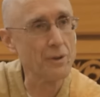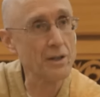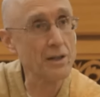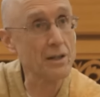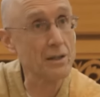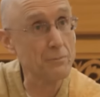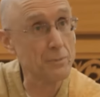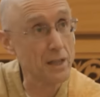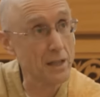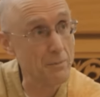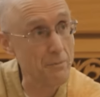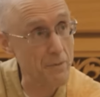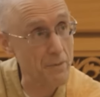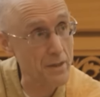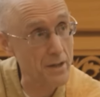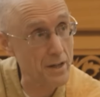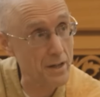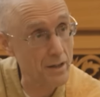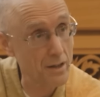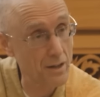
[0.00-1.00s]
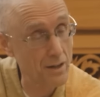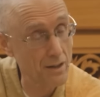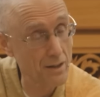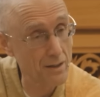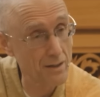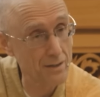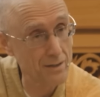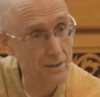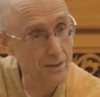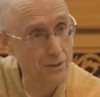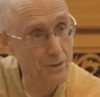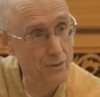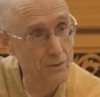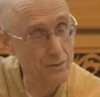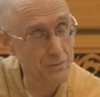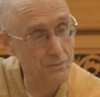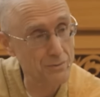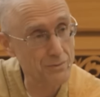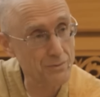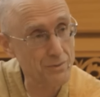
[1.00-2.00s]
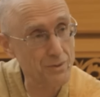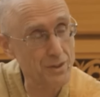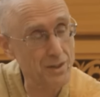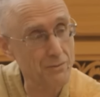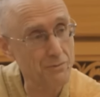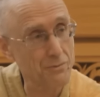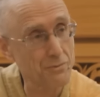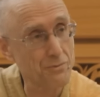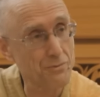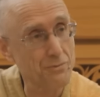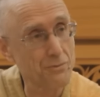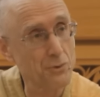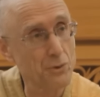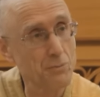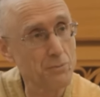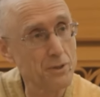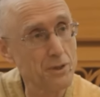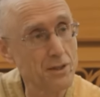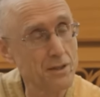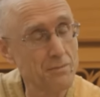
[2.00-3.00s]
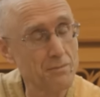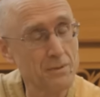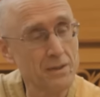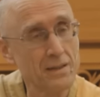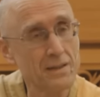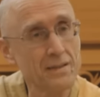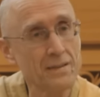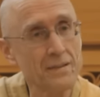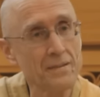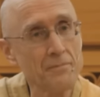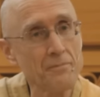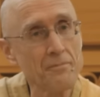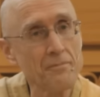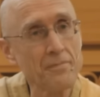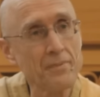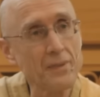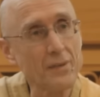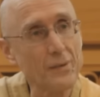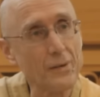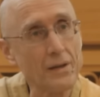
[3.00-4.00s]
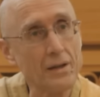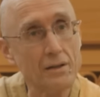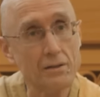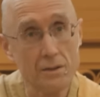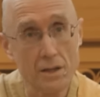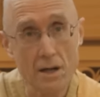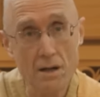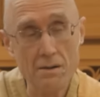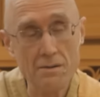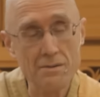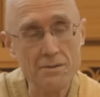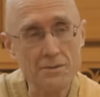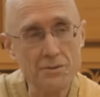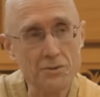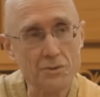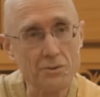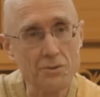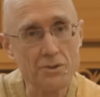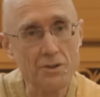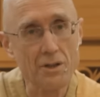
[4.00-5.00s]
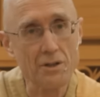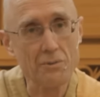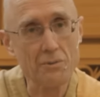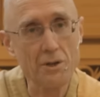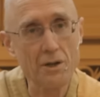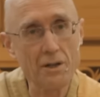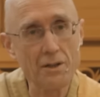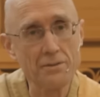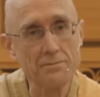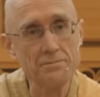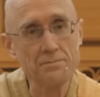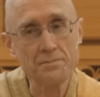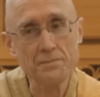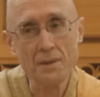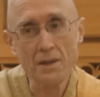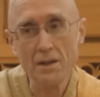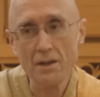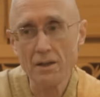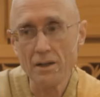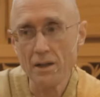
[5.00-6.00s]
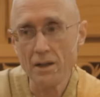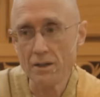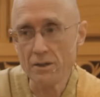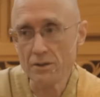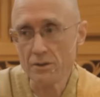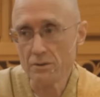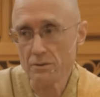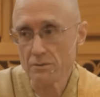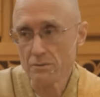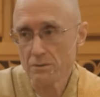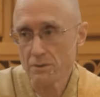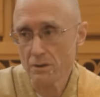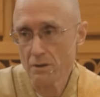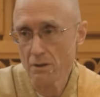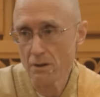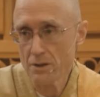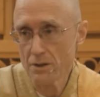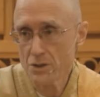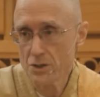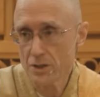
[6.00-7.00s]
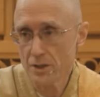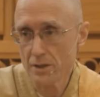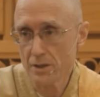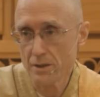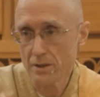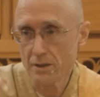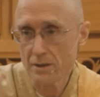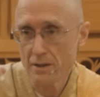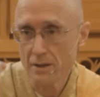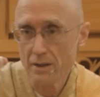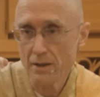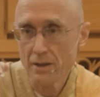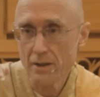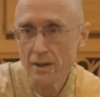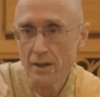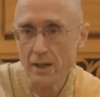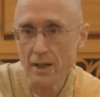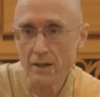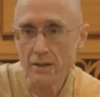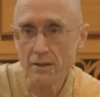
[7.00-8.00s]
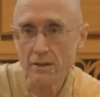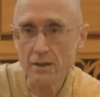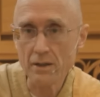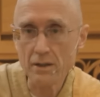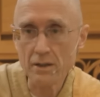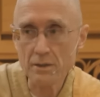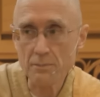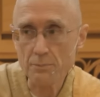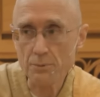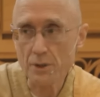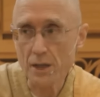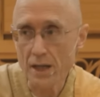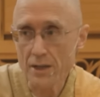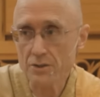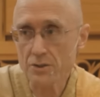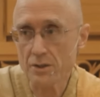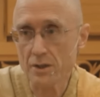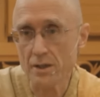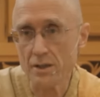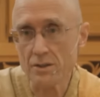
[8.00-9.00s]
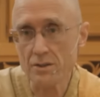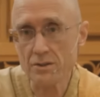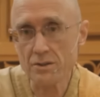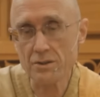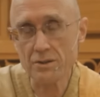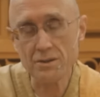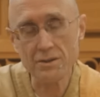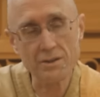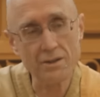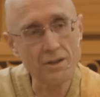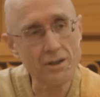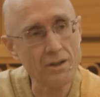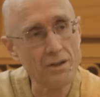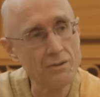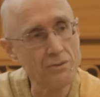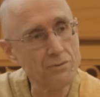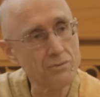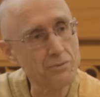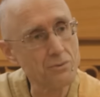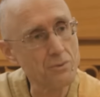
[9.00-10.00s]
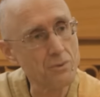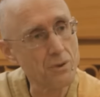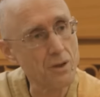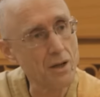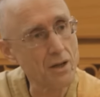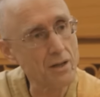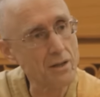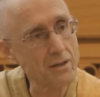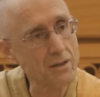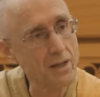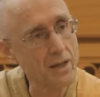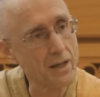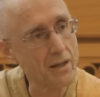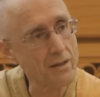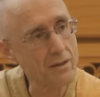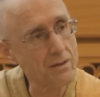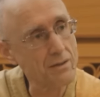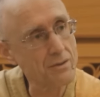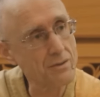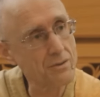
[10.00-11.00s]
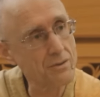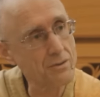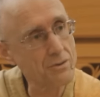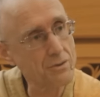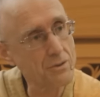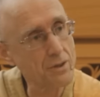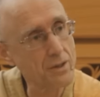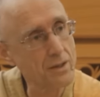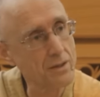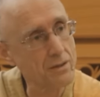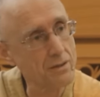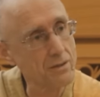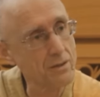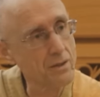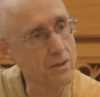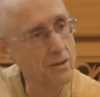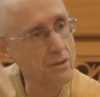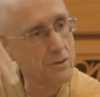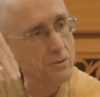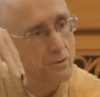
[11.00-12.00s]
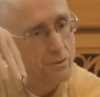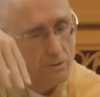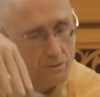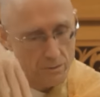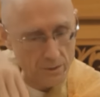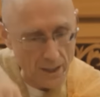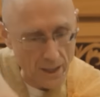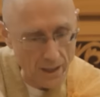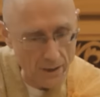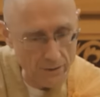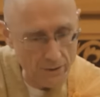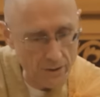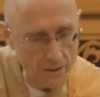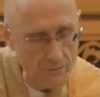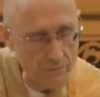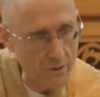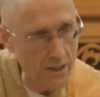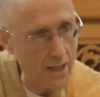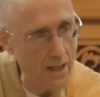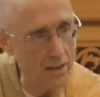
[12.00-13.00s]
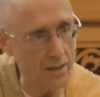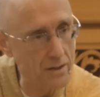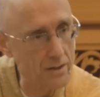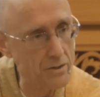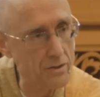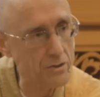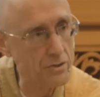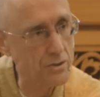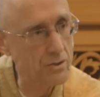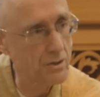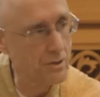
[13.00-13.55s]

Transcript: going to be up there, at 4 p.m. And yeah, so start walking. And you launch in, and in the process of walking that trail, you go down into valleys,